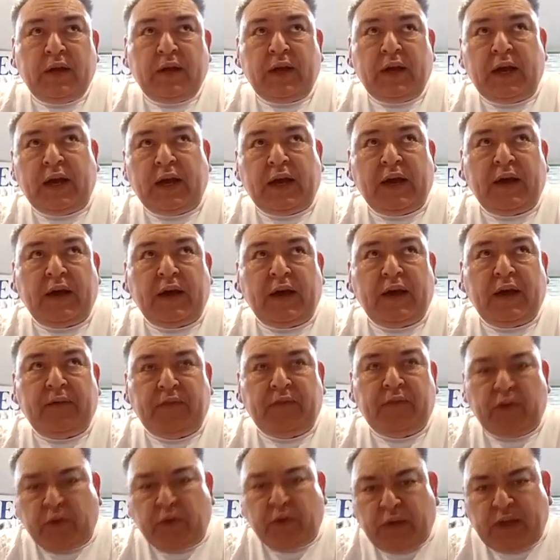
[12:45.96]
Uh, uh, have
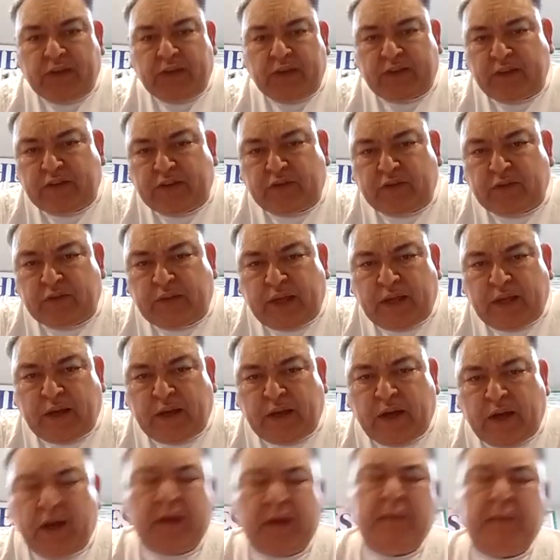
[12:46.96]
you eaten today?
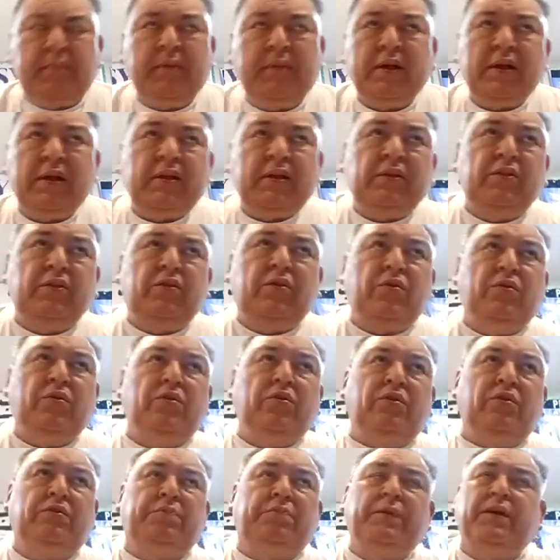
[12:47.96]
Um,
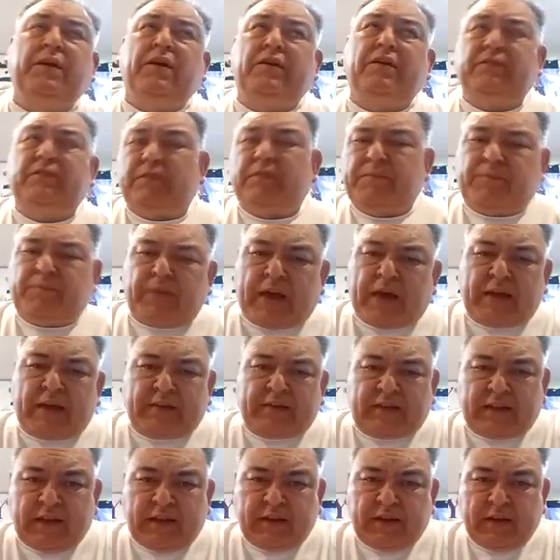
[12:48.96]
no, it's because I'm
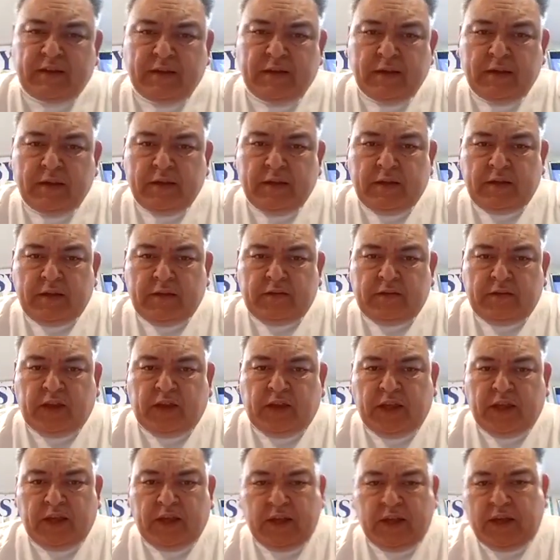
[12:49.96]
fasting.
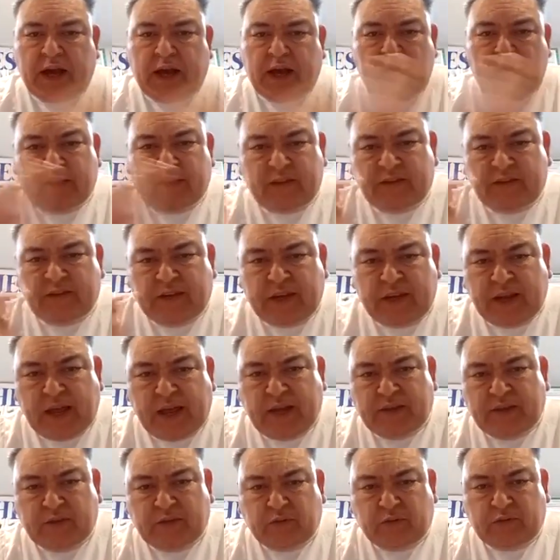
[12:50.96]
See, God doesn't
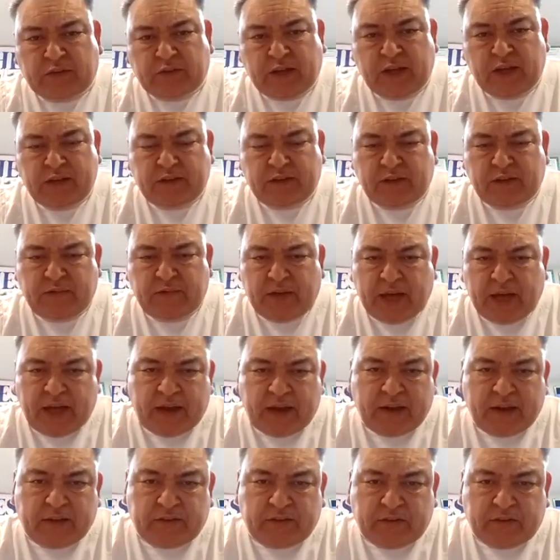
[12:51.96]
like those kinds of
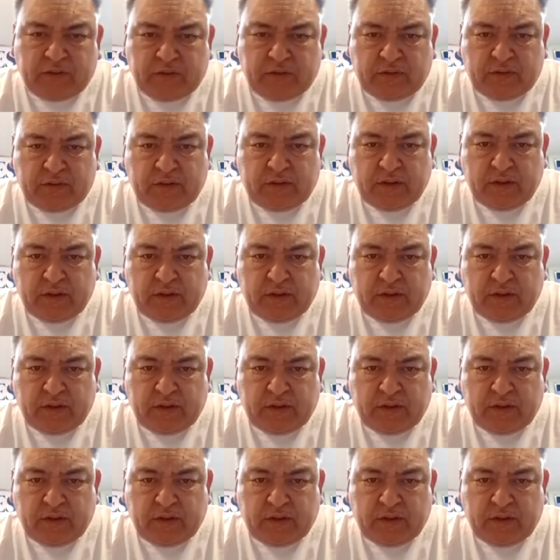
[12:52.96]
attitudes.